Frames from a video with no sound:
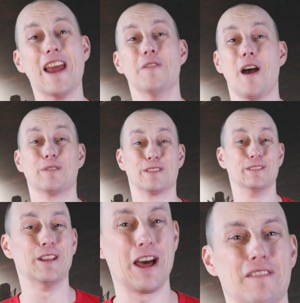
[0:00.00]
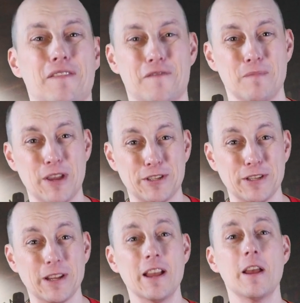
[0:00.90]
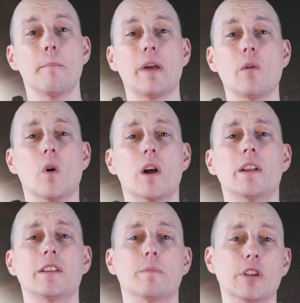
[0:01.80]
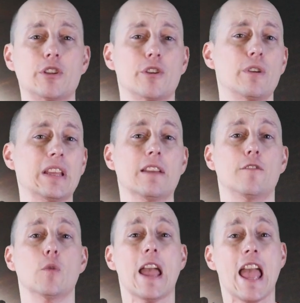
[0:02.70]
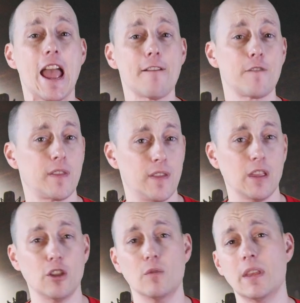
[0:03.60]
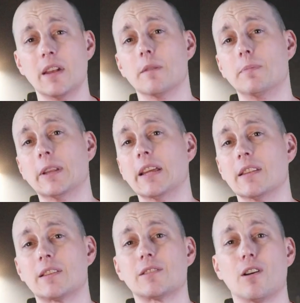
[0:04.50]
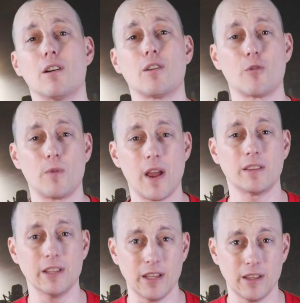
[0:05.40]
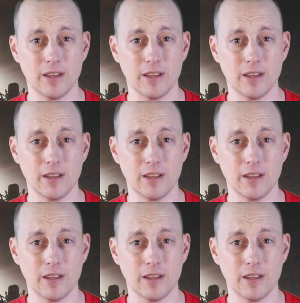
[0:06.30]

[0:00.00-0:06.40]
I know that was a lot of information, but I wanted to be sure to give you everything you needed to play this song correctly,